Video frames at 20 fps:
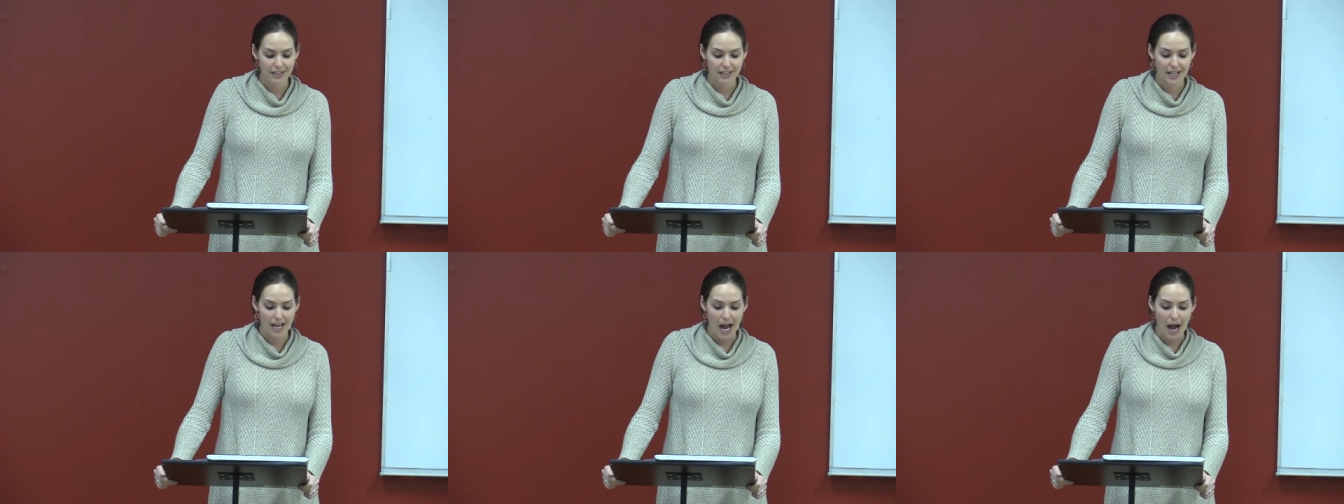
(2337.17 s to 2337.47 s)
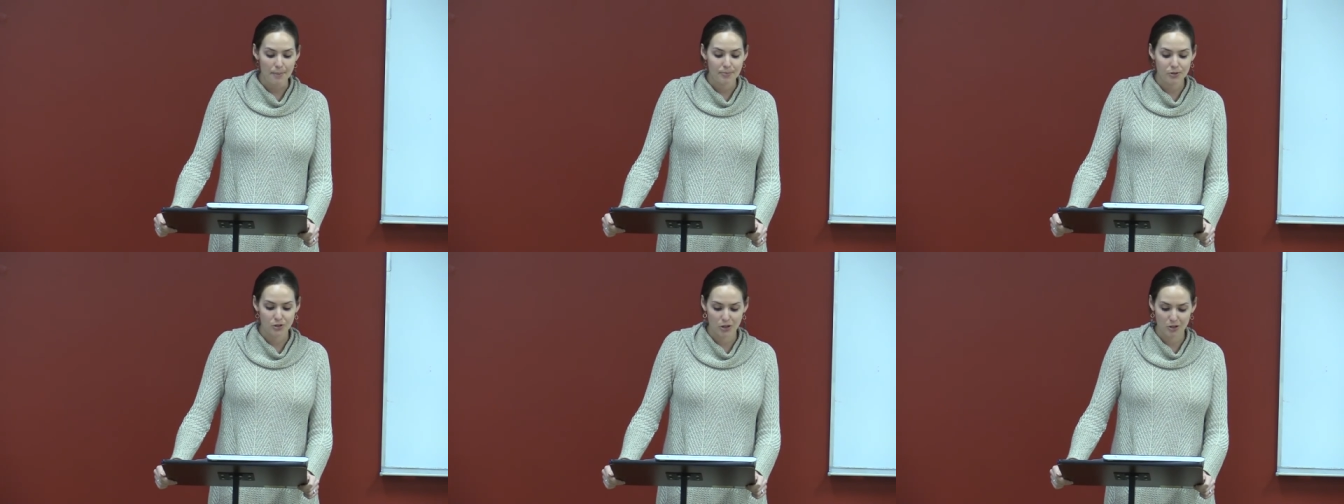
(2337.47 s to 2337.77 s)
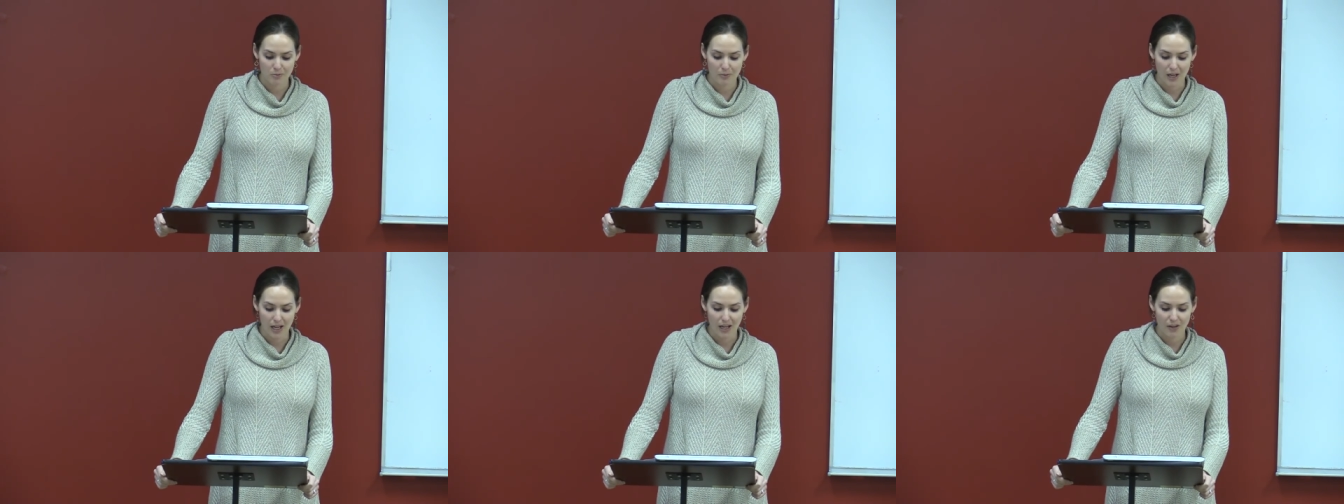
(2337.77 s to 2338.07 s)
and
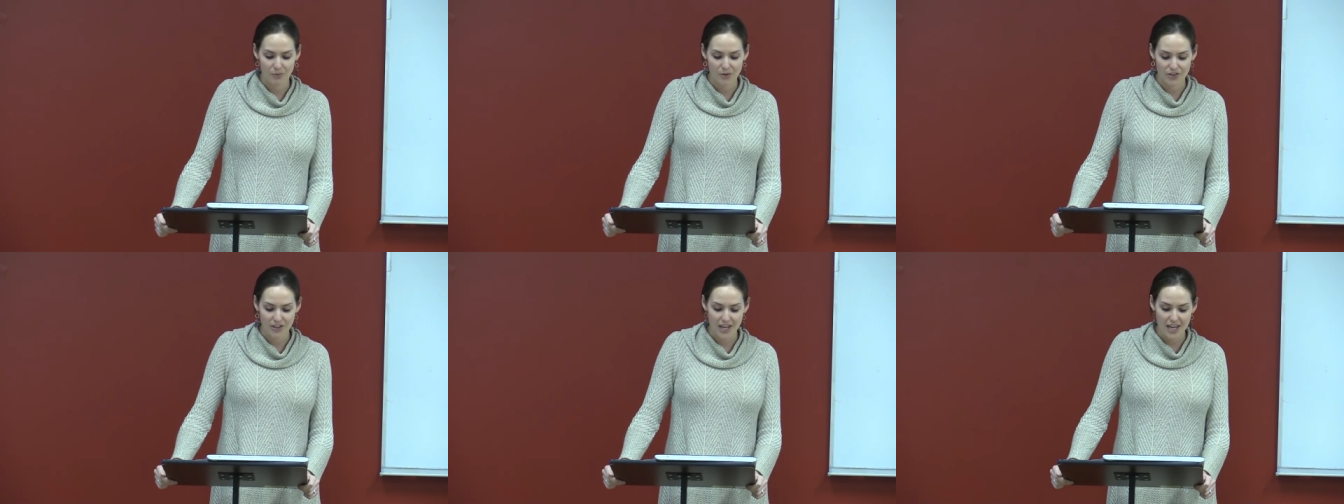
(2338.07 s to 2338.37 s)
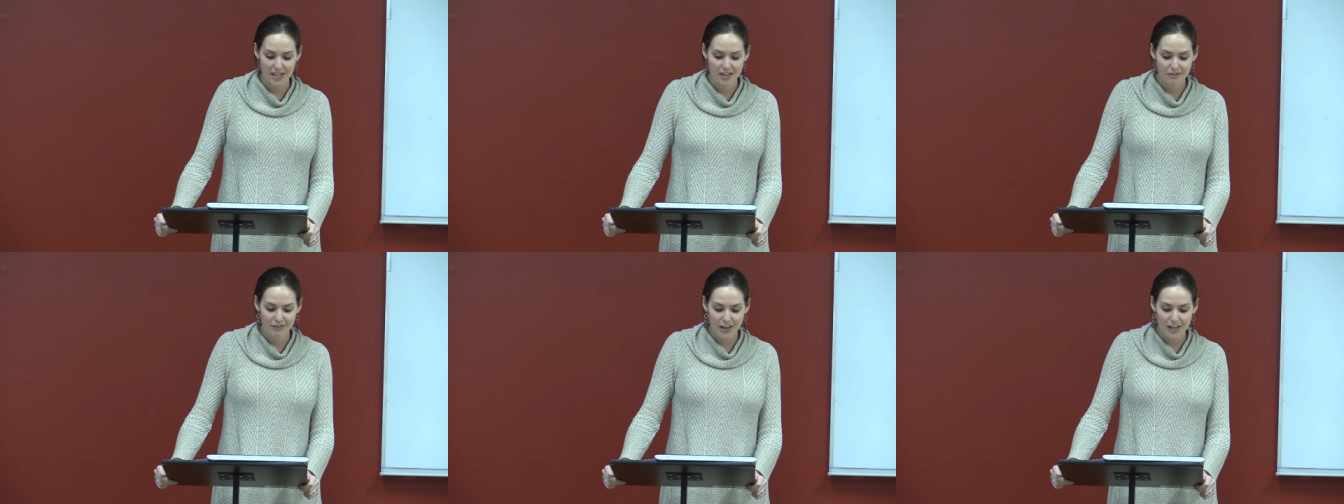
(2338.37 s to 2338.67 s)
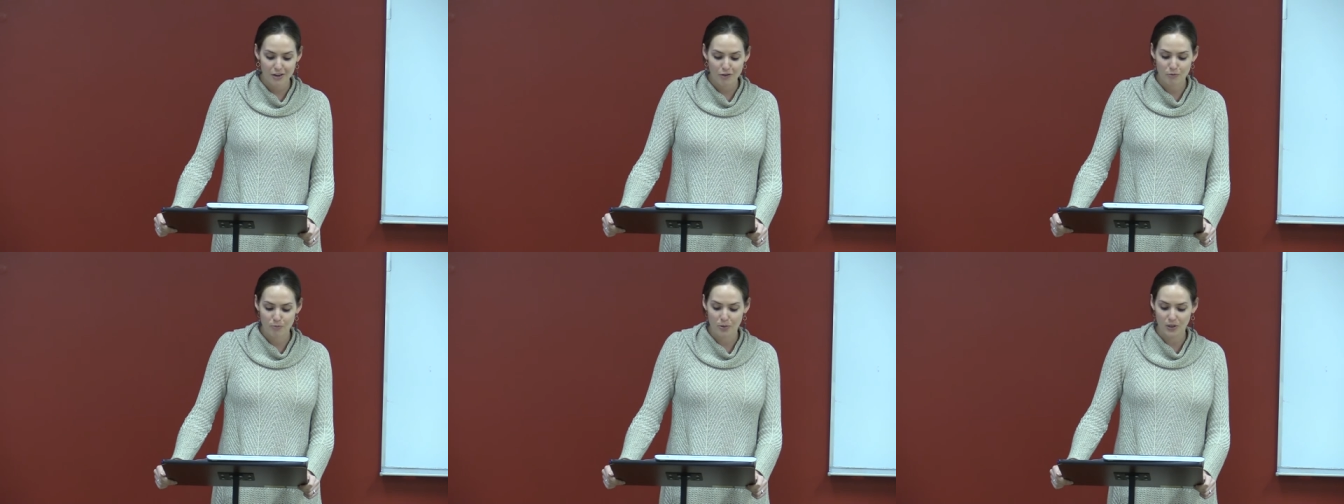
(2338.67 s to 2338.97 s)
captured me with the
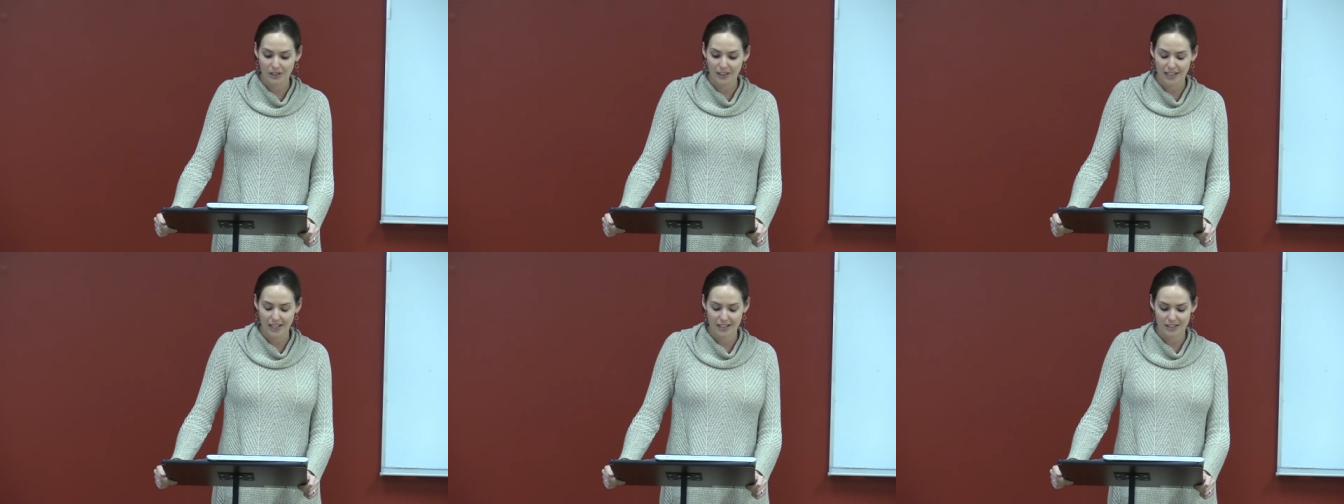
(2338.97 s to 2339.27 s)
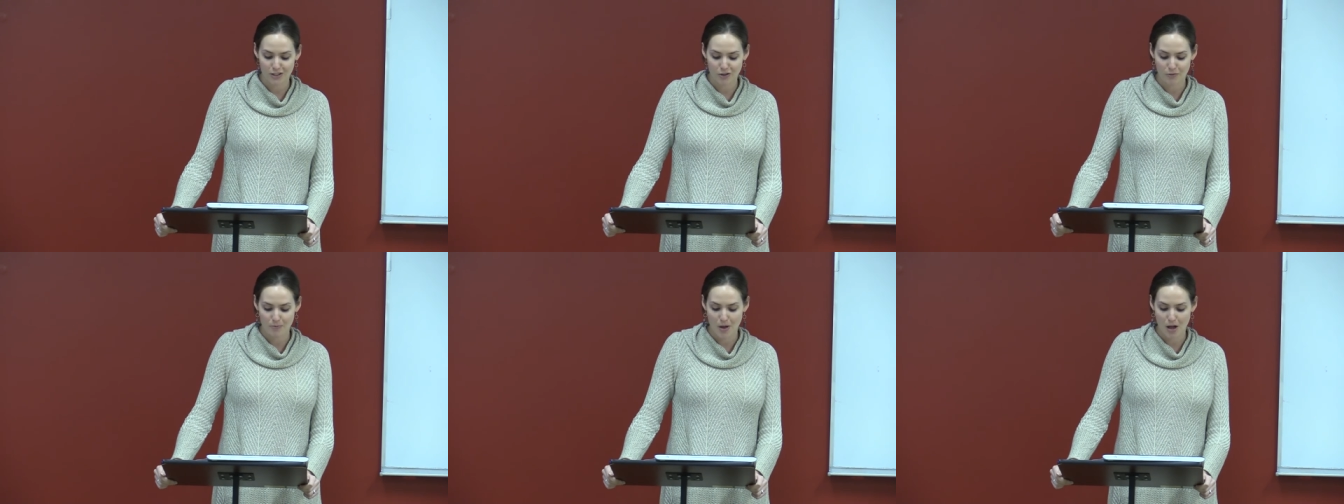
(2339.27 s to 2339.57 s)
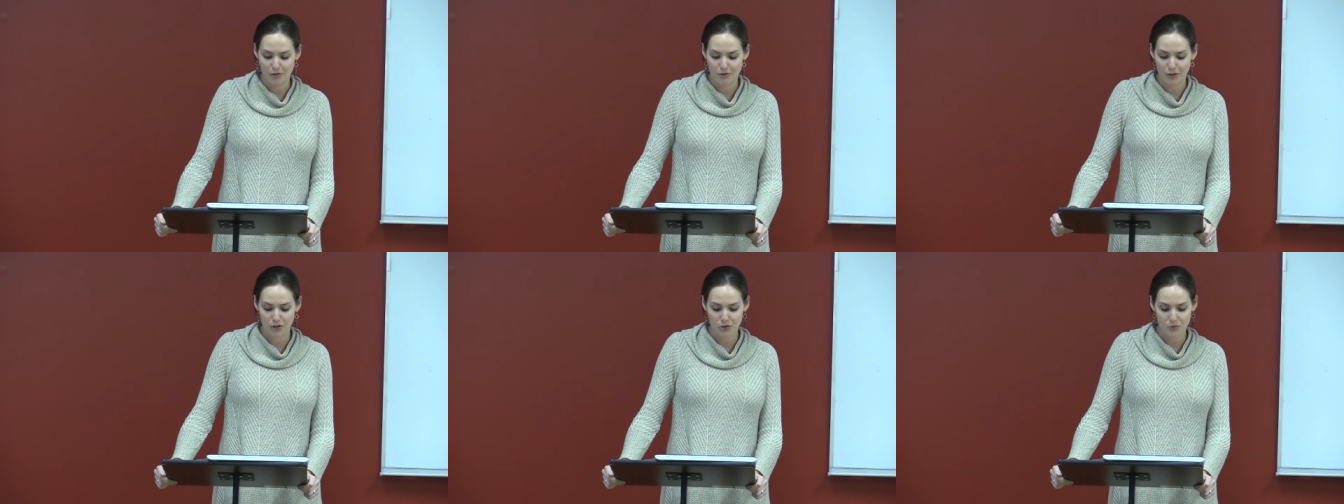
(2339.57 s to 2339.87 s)
innovative brilliance of
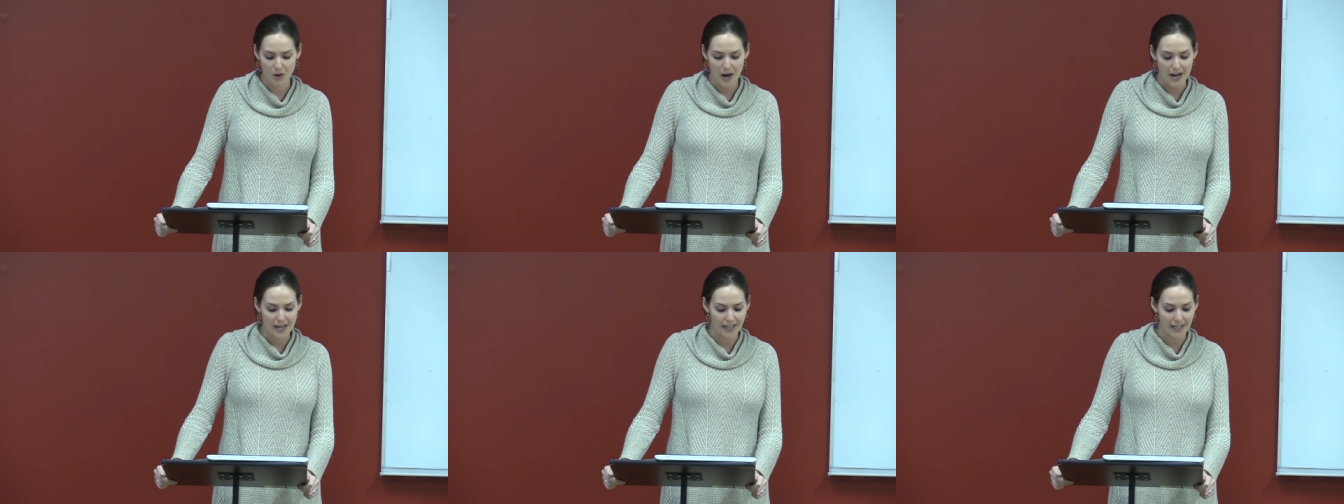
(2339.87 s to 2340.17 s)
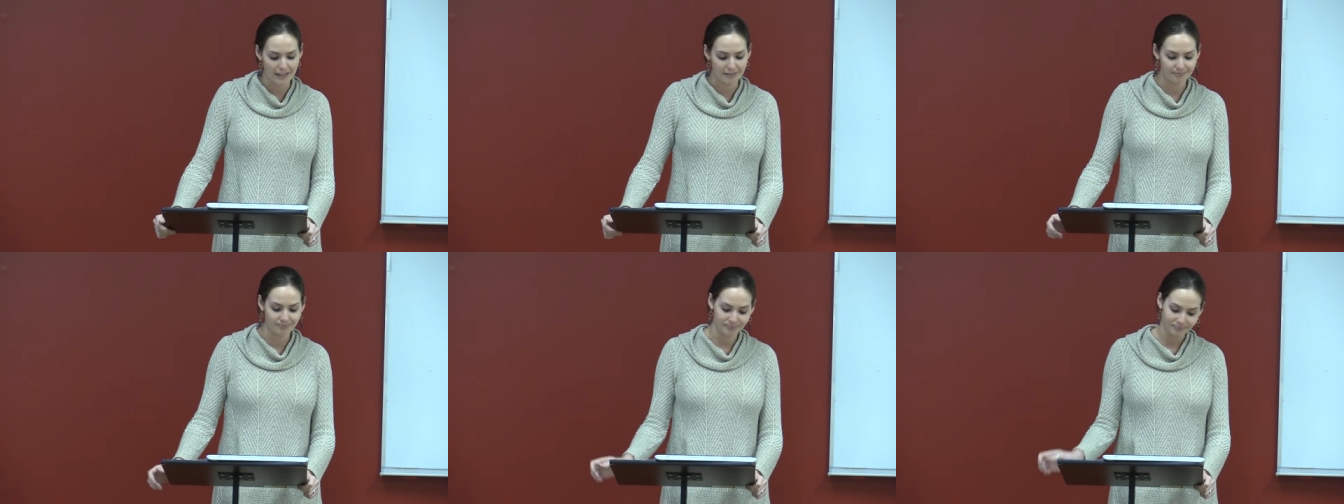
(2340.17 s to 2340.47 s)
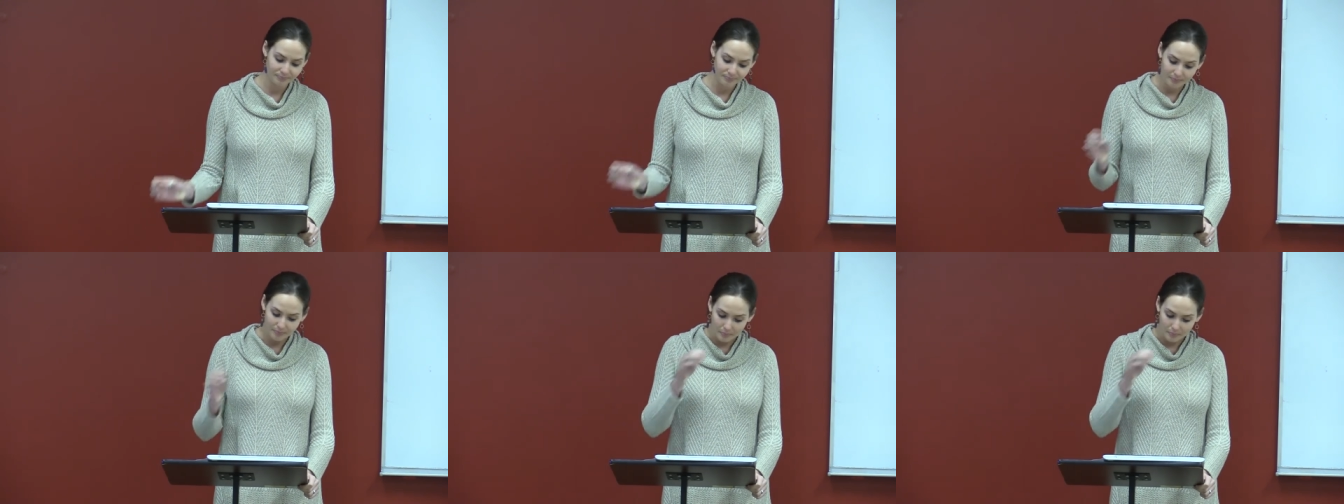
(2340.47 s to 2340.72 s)
Melville's writing.